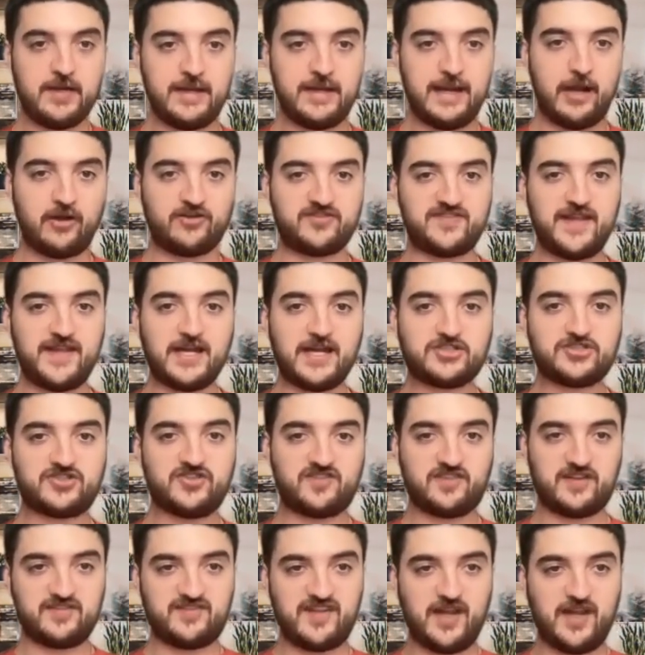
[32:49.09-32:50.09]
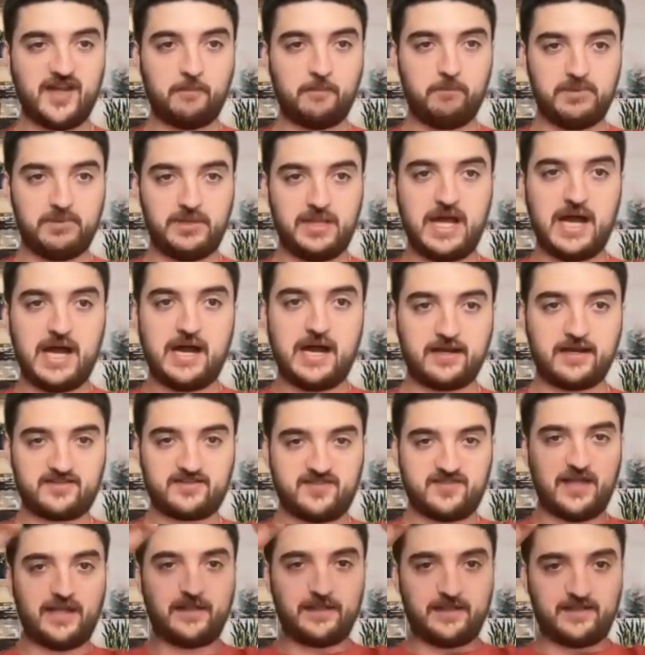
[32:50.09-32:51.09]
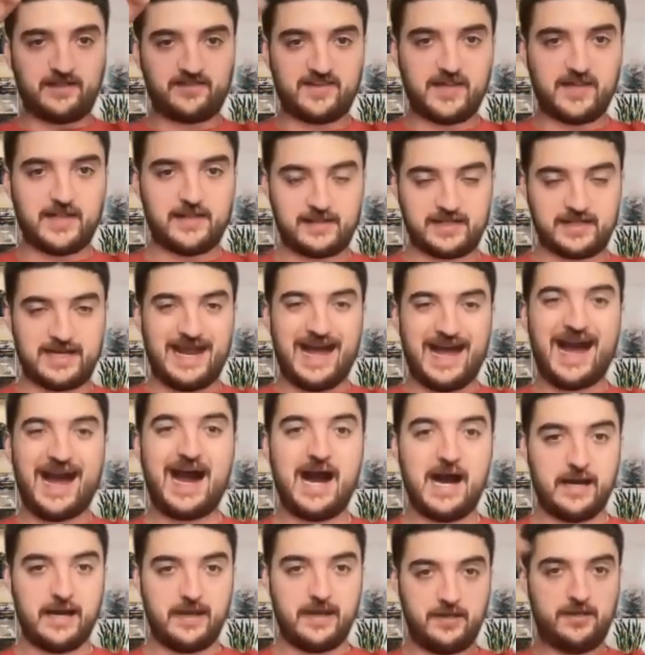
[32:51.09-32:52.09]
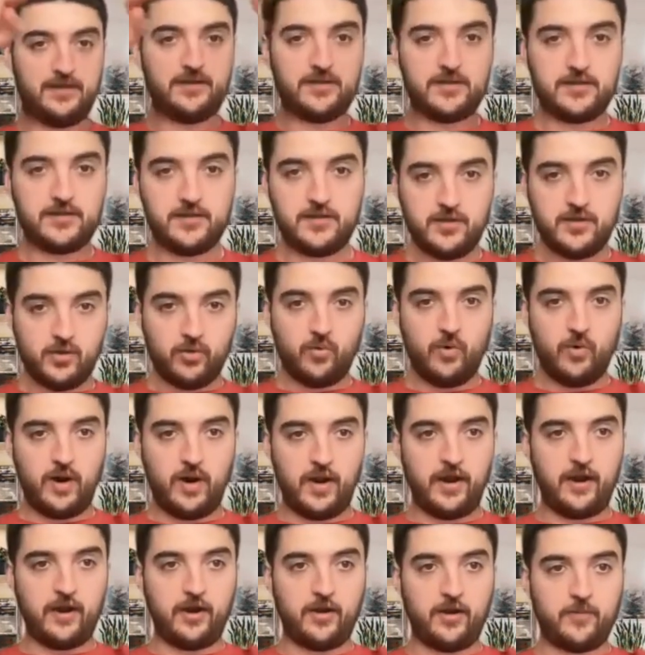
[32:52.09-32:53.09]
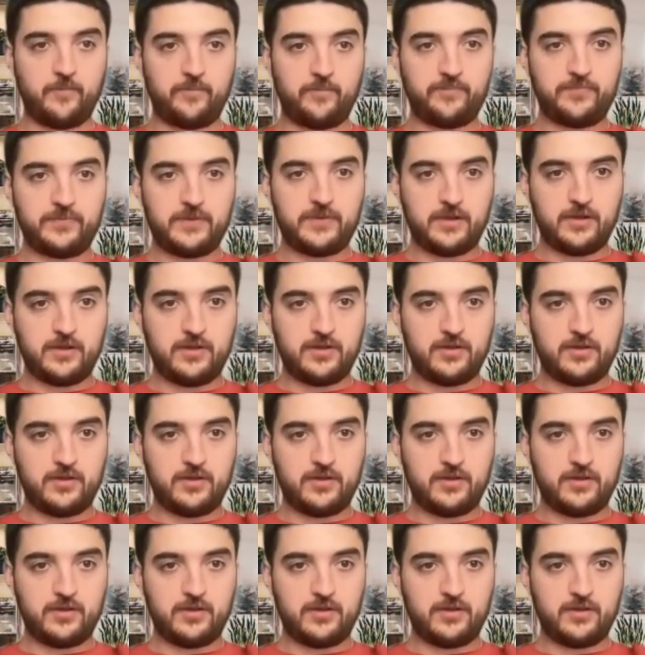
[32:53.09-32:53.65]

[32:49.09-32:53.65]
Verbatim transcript: Now it's not just it's not a block, it's not it's not like an eye where